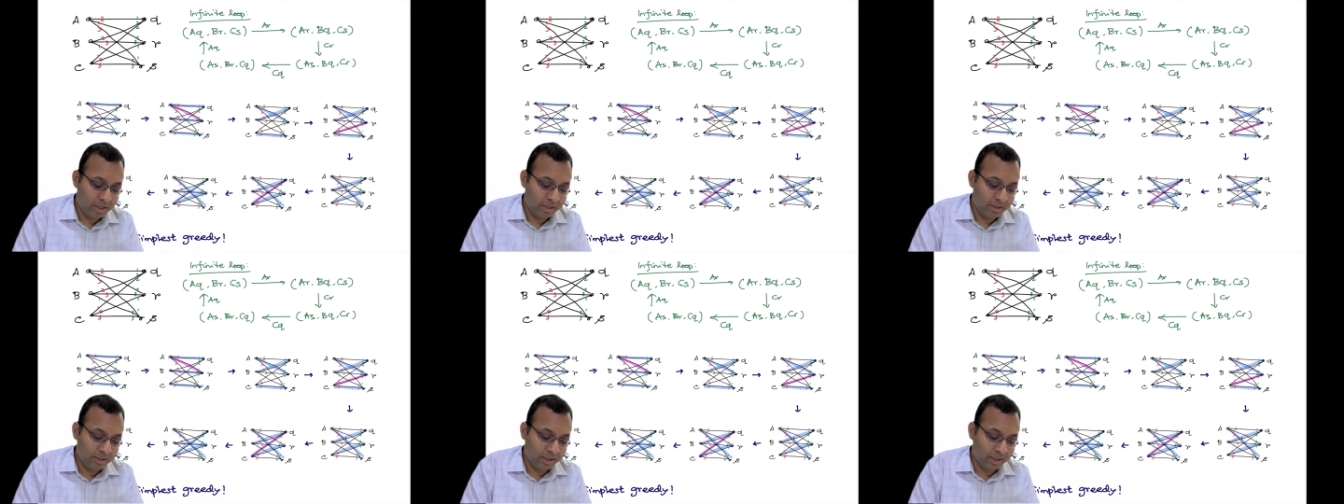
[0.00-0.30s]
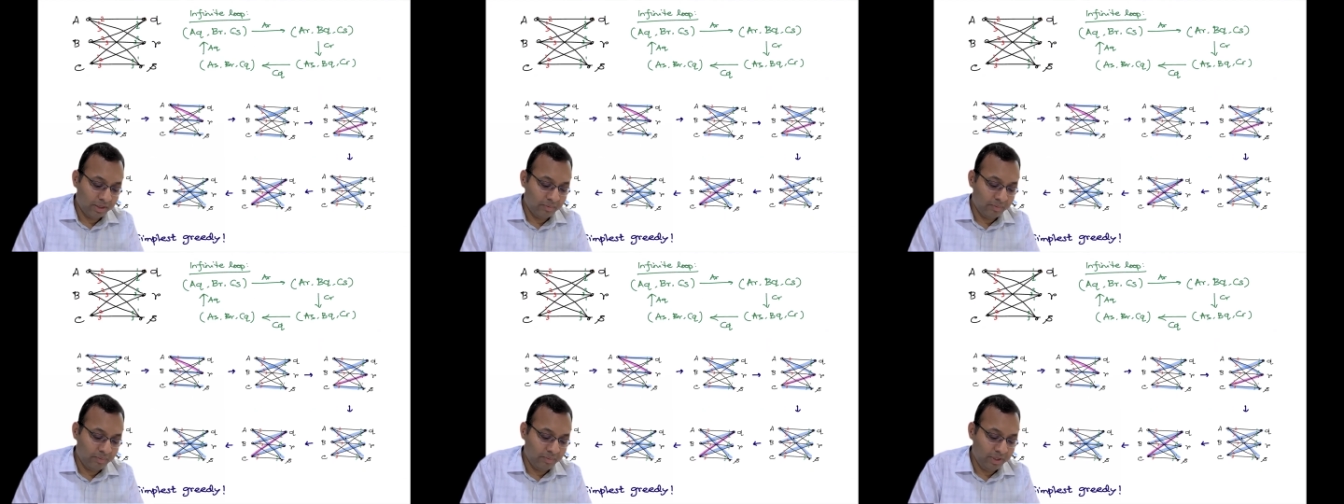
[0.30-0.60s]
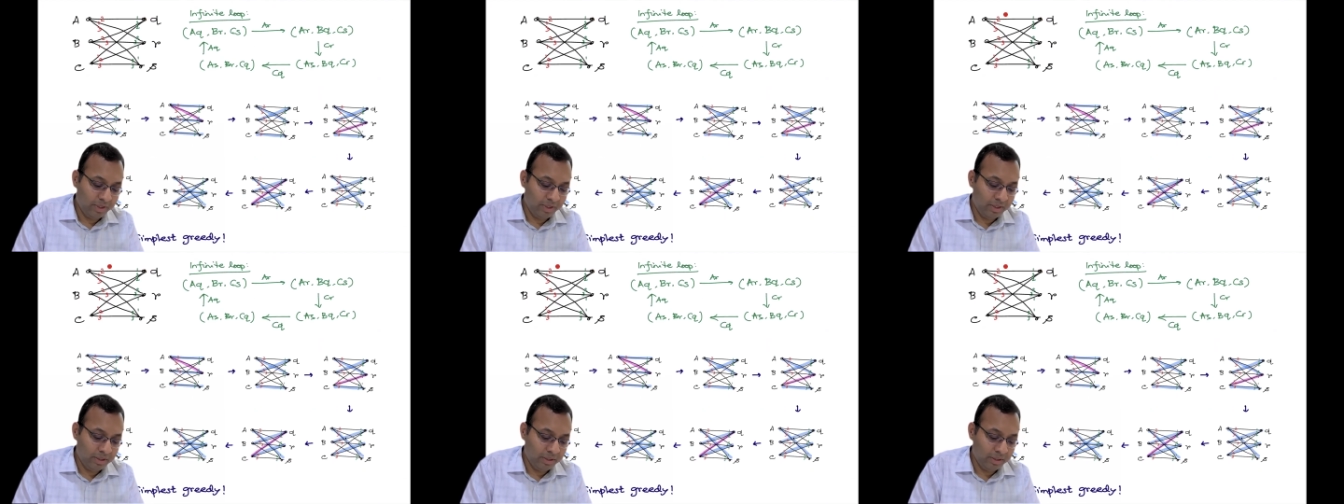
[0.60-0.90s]
then
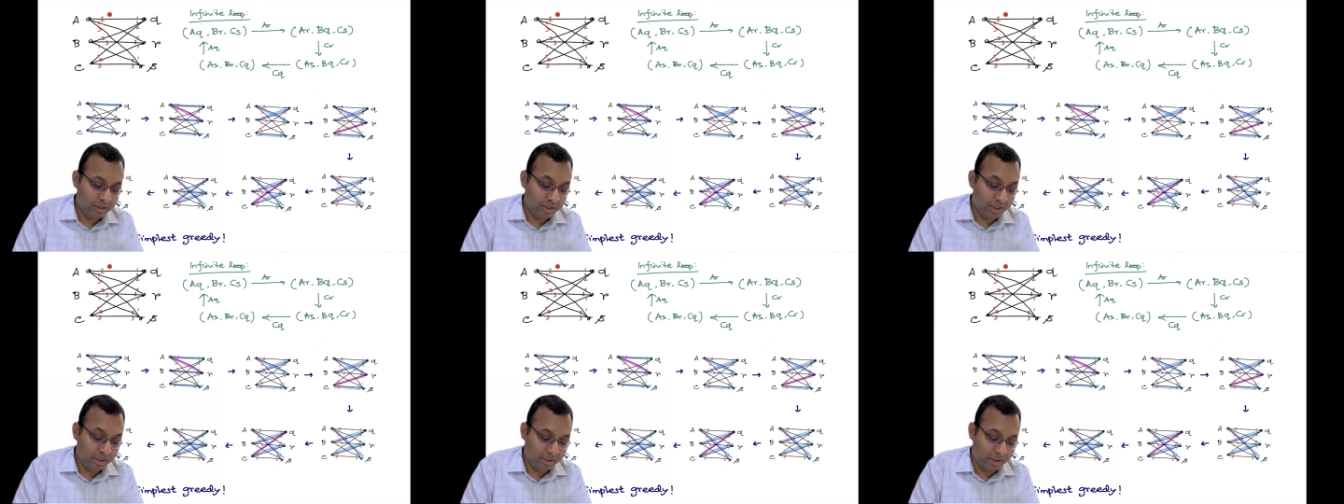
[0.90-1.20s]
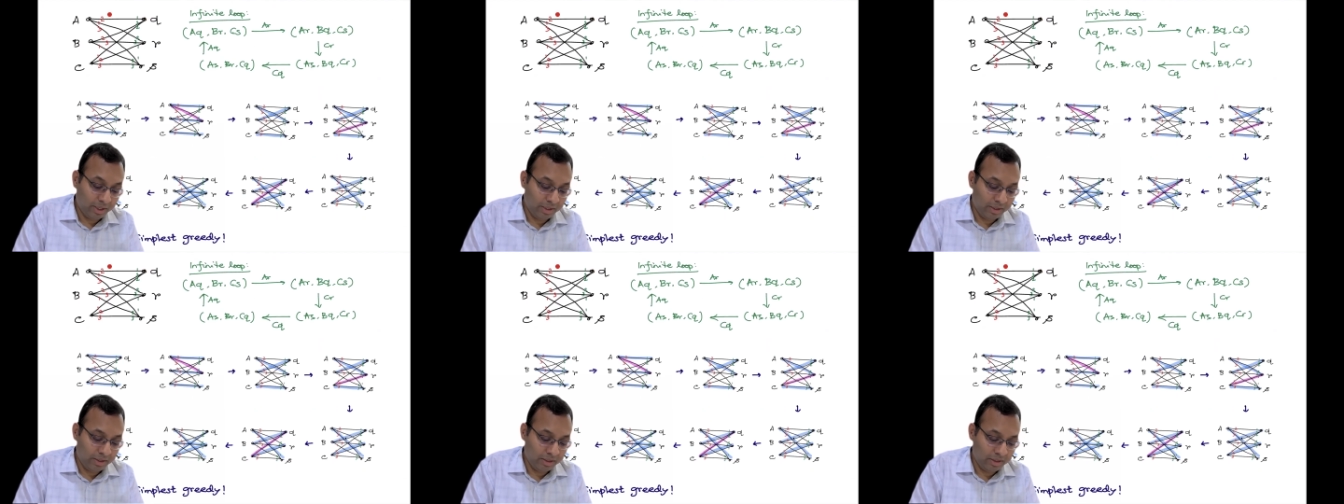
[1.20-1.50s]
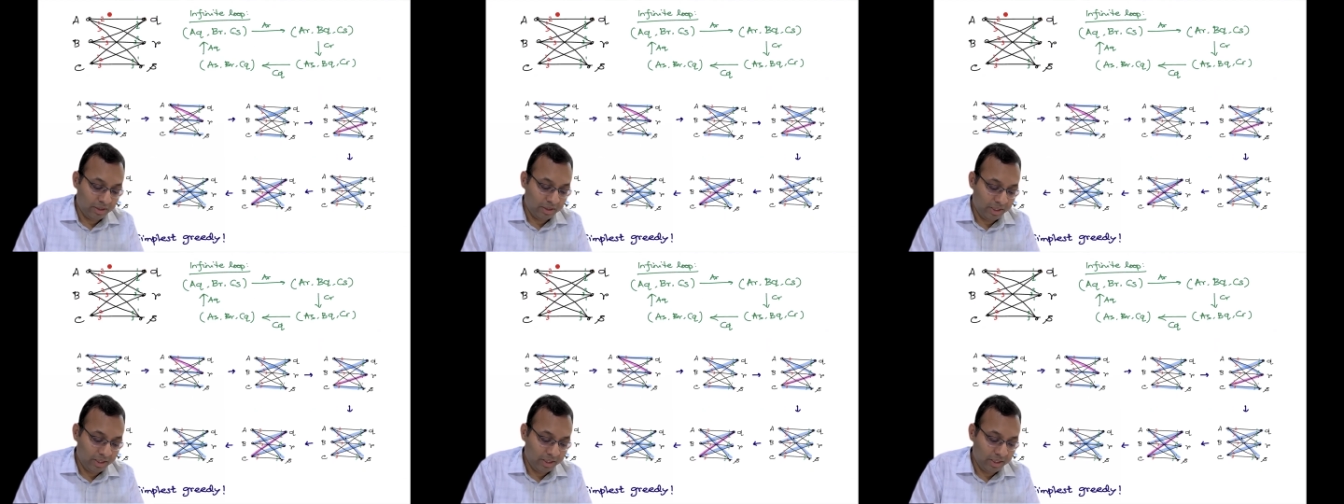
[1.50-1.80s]
B,
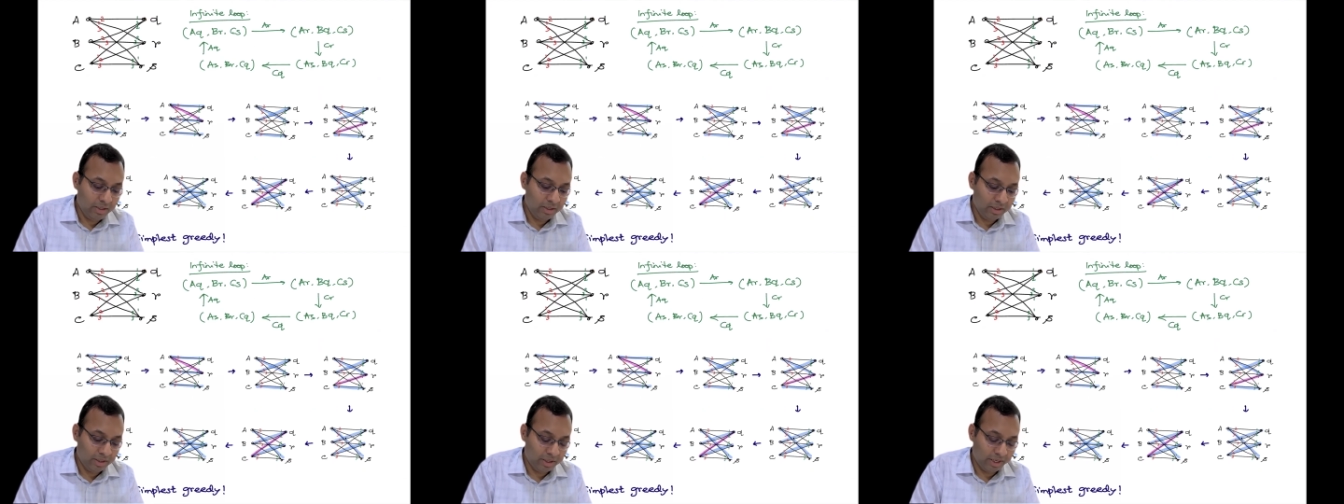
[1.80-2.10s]
then C,